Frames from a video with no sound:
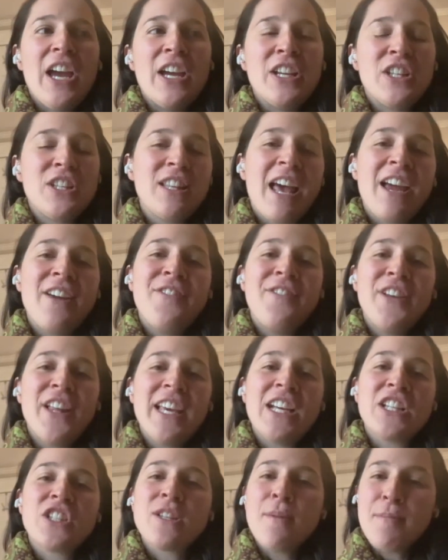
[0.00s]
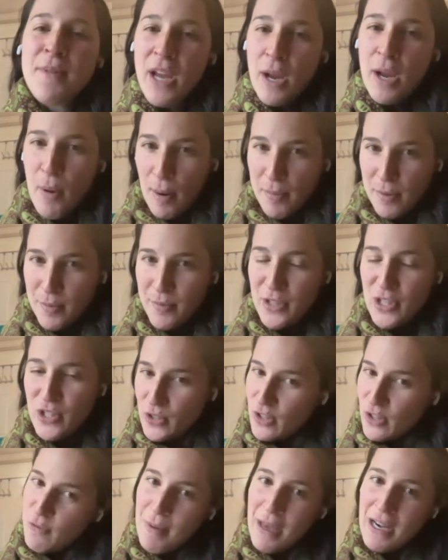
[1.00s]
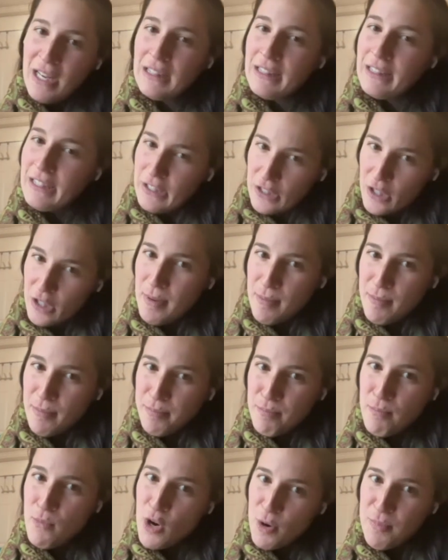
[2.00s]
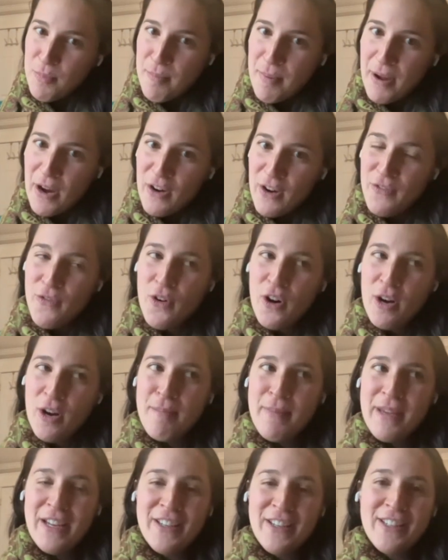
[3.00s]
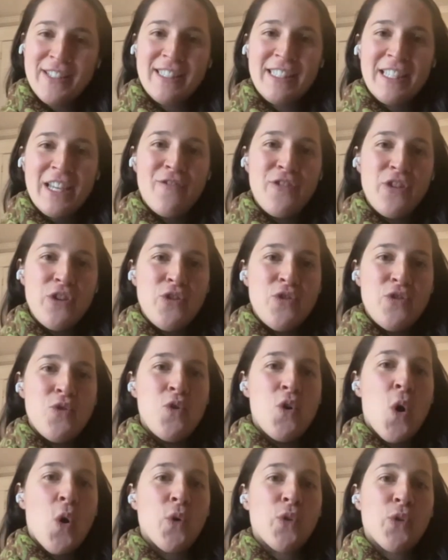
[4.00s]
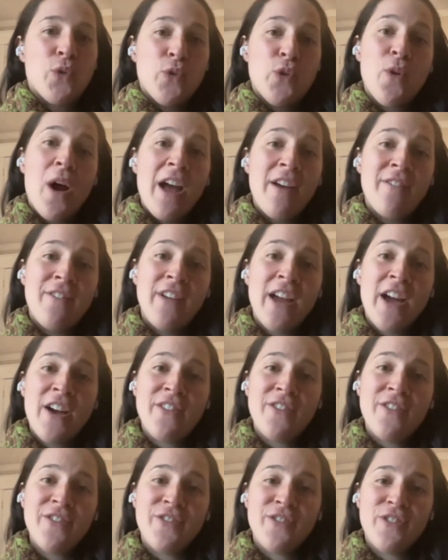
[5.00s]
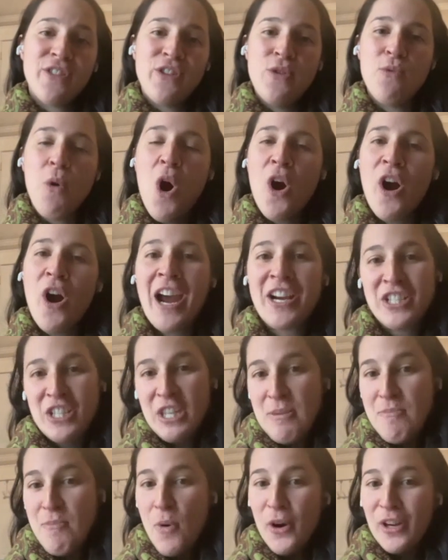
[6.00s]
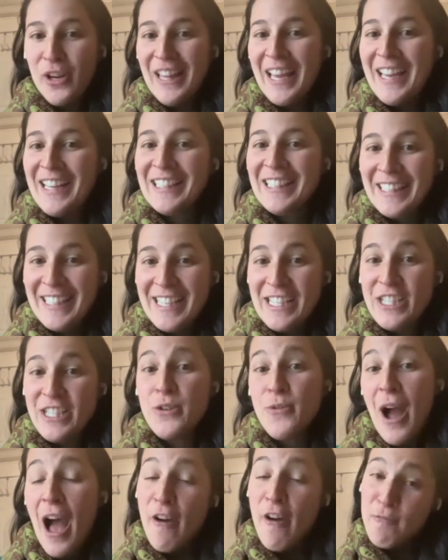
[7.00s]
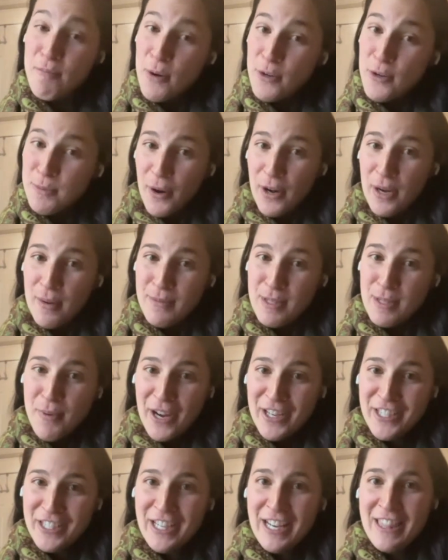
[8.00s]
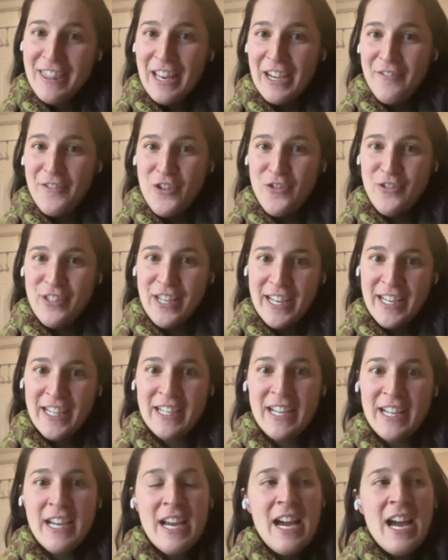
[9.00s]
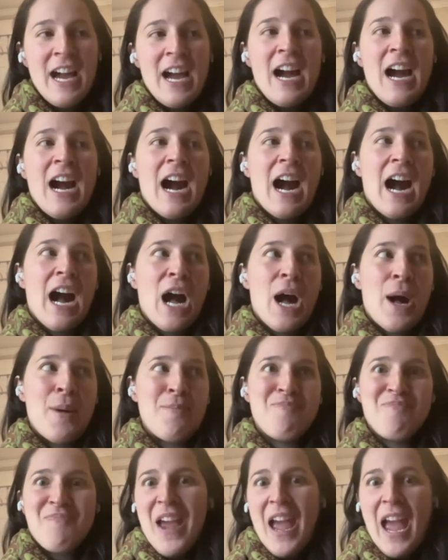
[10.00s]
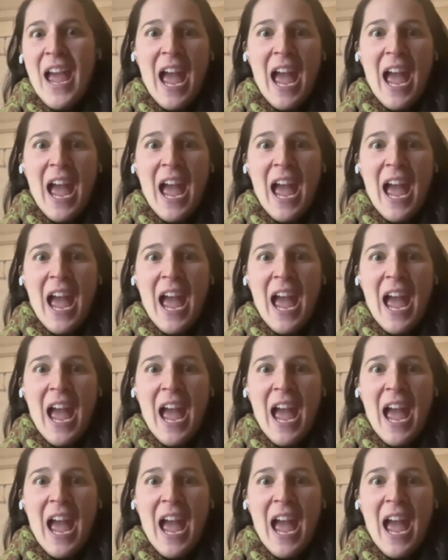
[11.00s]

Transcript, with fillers: it, I feel like it's something I probably should have been a little bit more prepared for because if you go through IVF, you are actually more likely to have postpartum depression than if you didn't. Um,